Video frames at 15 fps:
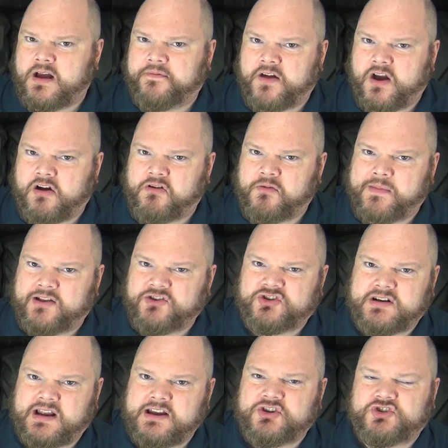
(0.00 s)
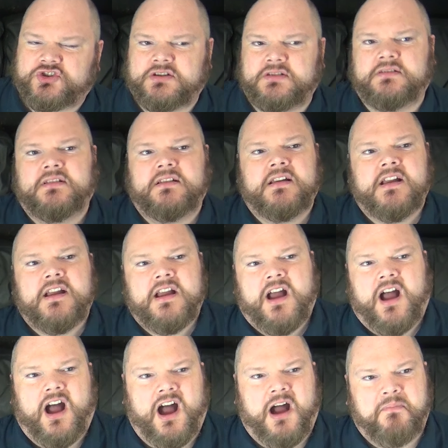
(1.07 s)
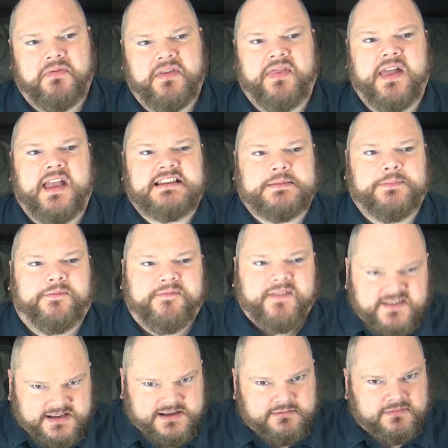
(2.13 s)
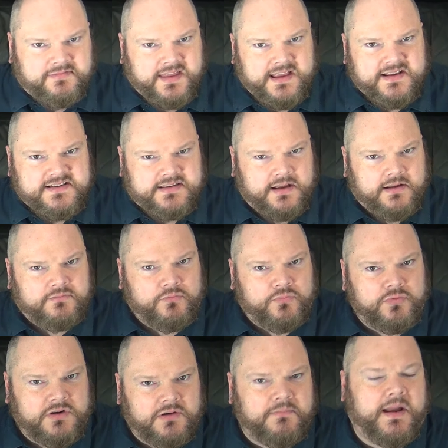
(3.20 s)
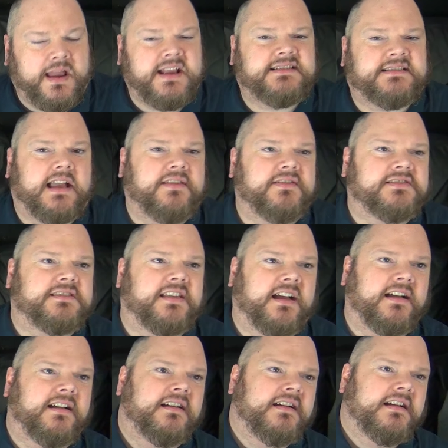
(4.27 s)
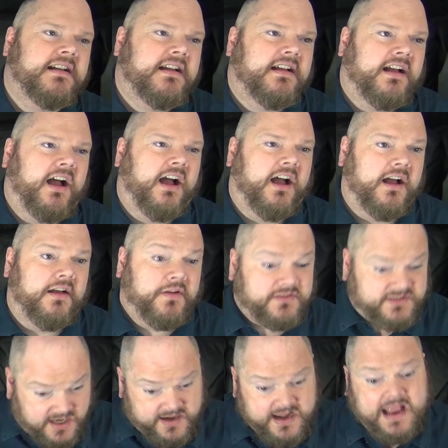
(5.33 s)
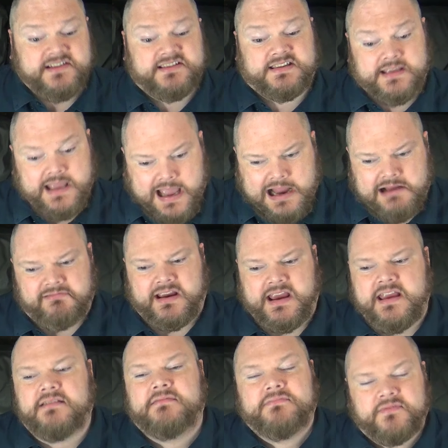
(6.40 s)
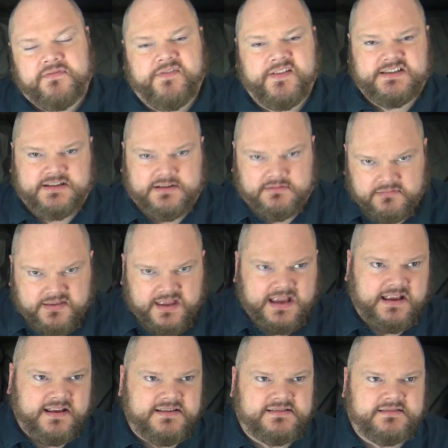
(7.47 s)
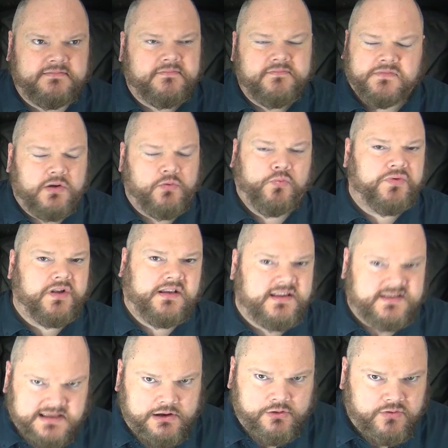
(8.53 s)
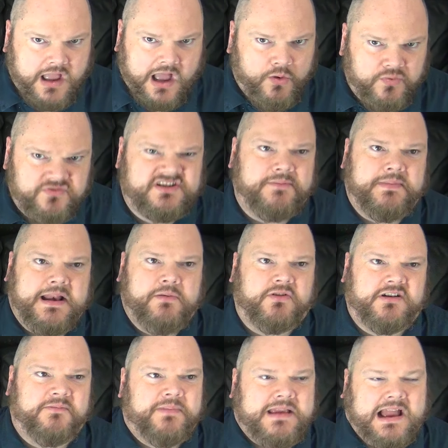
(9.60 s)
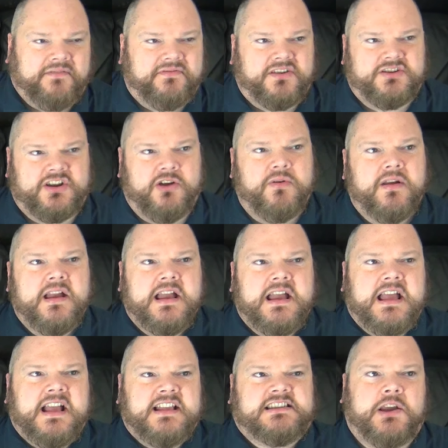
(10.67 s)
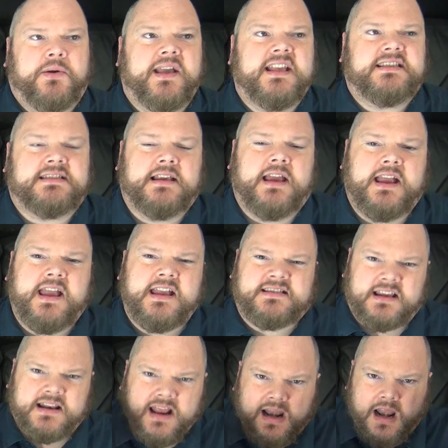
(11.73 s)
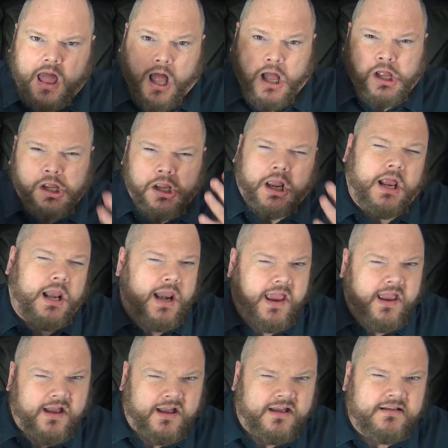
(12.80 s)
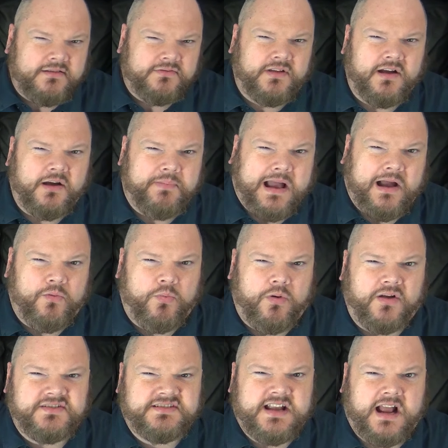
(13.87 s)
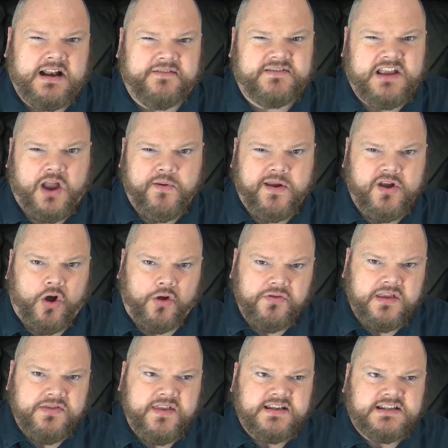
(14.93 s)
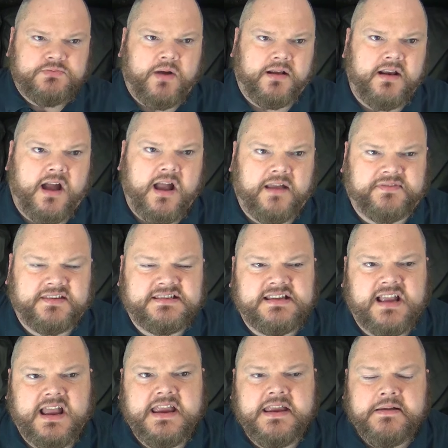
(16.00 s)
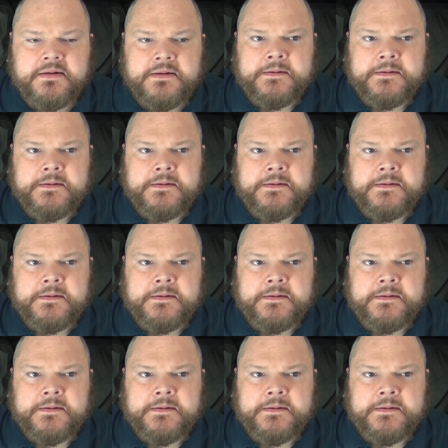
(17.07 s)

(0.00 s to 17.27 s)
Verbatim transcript: of her imagination? Uh, but then there's some physical things that wouldn't make sense that, uh, that Tony has to carry, physical things that this little girl simply wouldn't be able to do. So it's a, it's a little unclear about what's kind of going on in this one, I have to say.